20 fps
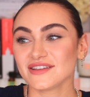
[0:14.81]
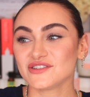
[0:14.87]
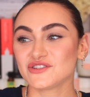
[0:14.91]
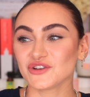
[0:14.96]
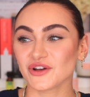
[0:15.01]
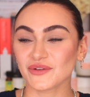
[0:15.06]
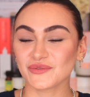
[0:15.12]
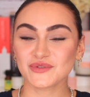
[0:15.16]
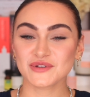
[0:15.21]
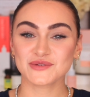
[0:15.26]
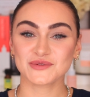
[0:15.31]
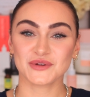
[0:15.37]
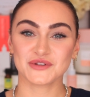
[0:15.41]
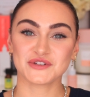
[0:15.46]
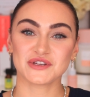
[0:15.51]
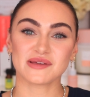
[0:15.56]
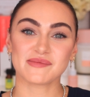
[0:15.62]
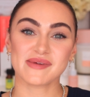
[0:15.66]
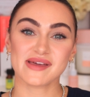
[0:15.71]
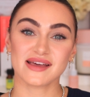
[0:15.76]
John was
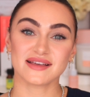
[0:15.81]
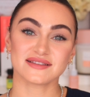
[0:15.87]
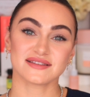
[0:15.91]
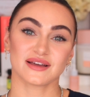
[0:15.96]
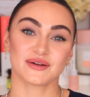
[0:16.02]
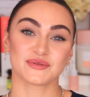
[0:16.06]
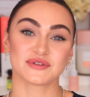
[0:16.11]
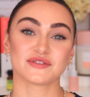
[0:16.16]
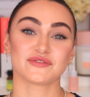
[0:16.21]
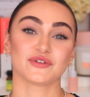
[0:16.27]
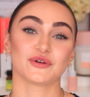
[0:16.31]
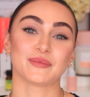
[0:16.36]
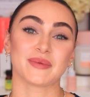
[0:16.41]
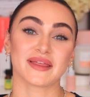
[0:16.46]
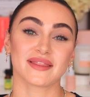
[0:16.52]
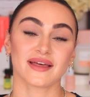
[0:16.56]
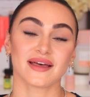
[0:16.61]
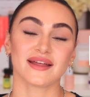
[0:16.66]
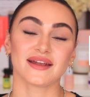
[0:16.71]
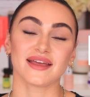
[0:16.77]
watching me as I was
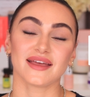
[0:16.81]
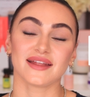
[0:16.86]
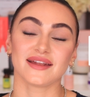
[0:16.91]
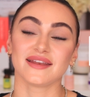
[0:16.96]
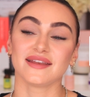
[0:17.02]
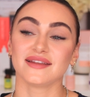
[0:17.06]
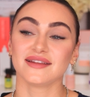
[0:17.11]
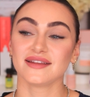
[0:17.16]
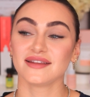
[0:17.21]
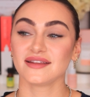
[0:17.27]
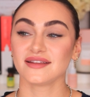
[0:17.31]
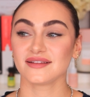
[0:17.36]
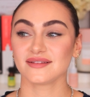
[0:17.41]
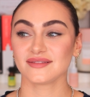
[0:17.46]
filming that, and